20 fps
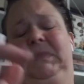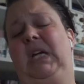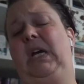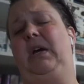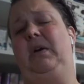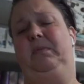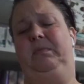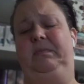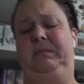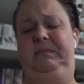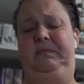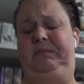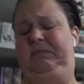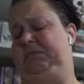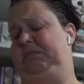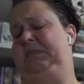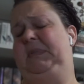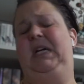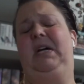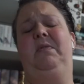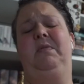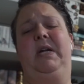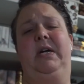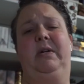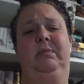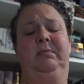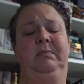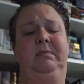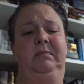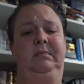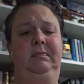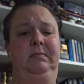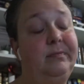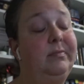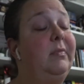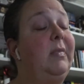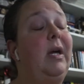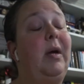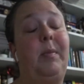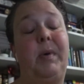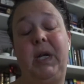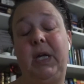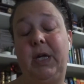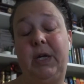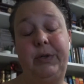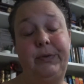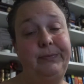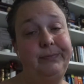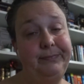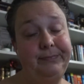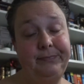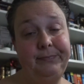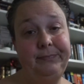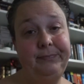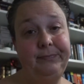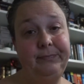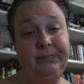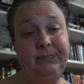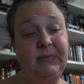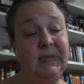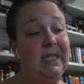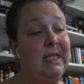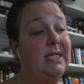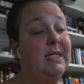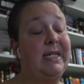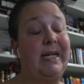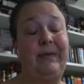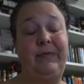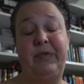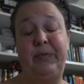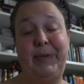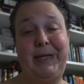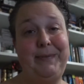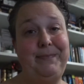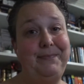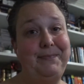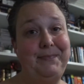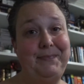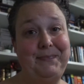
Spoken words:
Oh. Oh, no. I'm gonna go. It's time for bed.